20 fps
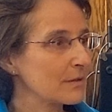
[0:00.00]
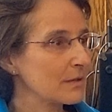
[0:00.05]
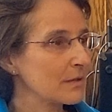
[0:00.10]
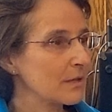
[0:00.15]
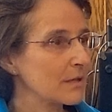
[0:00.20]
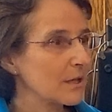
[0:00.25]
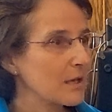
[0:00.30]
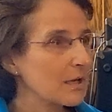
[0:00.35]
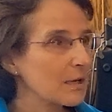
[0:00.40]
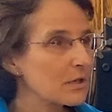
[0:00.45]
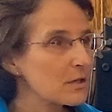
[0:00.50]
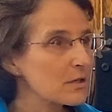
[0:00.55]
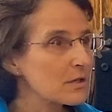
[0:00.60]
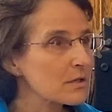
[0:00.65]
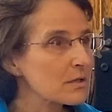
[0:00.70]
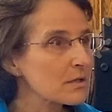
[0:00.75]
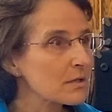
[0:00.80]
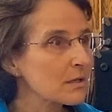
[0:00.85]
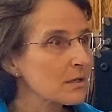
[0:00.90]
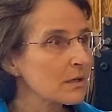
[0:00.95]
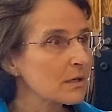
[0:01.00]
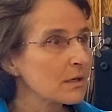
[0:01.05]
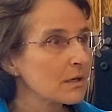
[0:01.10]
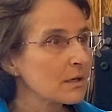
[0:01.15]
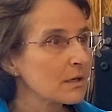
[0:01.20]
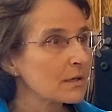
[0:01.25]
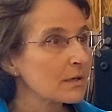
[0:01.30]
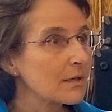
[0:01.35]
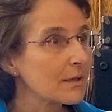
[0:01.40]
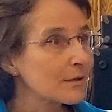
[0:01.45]
And they just,
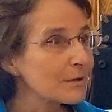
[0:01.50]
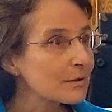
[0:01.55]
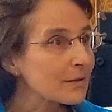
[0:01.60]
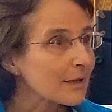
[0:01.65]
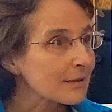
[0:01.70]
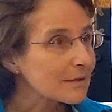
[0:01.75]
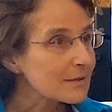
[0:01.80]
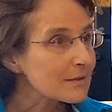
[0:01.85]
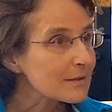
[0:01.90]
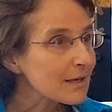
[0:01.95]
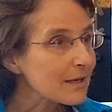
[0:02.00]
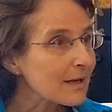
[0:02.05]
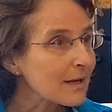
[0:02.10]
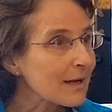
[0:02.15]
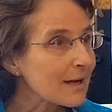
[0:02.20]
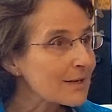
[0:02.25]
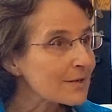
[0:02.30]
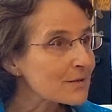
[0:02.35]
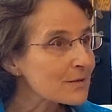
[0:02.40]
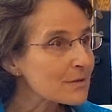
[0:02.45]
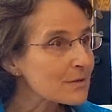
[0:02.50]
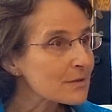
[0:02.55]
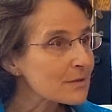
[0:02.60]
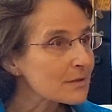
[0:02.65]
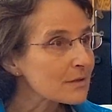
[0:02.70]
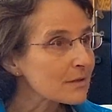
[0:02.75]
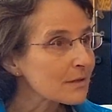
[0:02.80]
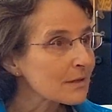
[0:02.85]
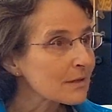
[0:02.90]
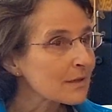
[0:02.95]
they looked at the psychiatrist,
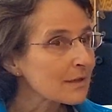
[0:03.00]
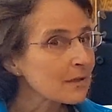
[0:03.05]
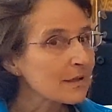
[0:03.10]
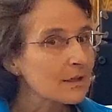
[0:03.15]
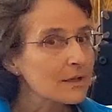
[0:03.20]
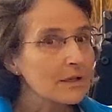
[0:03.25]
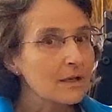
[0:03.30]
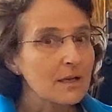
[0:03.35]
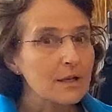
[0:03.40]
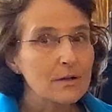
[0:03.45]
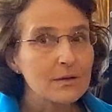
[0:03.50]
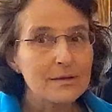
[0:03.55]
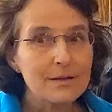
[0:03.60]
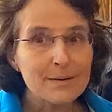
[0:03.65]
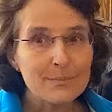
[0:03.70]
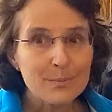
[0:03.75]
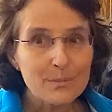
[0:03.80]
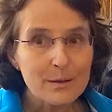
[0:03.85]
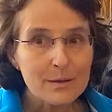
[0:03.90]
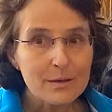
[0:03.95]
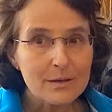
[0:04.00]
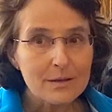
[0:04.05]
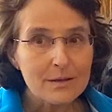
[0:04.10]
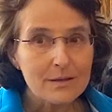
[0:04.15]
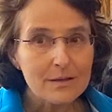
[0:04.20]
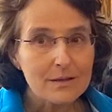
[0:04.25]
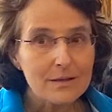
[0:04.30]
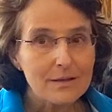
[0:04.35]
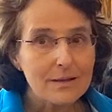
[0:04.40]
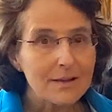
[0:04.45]
then they looked at me,
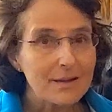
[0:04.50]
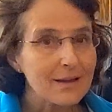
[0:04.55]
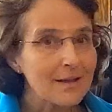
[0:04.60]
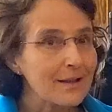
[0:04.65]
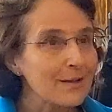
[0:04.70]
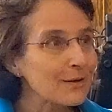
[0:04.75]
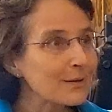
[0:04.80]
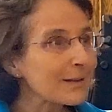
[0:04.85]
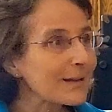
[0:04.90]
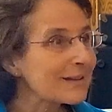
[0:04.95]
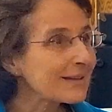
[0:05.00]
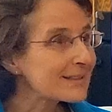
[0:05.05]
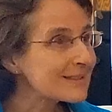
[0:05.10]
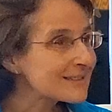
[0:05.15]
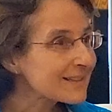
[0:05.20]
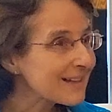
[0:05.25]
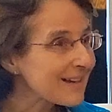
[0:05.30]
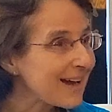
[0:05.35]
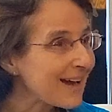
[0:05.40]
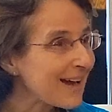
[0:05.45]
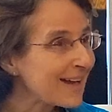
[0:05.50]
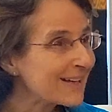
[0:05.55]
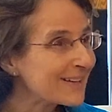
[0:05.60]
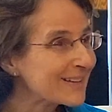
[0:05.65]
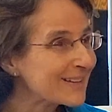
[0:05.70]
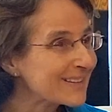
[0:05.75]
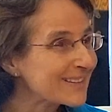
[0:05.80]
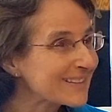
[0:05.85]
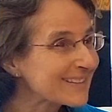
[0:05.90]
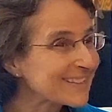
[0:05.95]
then they looked at the
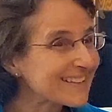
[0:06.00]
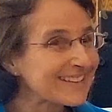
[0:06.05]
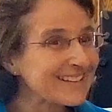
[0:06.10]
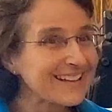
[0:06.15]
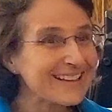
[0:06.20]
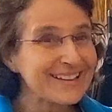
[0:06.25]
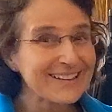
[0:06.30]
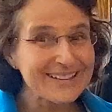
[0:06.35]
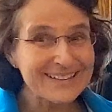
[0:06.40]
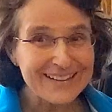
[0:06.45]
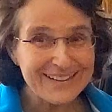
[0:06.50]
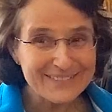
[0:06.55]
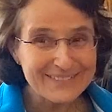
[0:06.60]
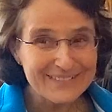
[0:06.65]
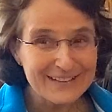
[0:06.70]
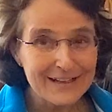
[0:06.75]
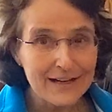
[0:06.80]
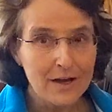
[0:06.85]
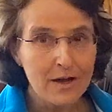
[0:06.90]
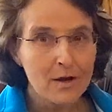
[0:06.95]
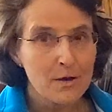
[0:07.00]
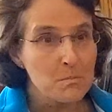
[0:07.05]
psychiatrist, then they looked at me.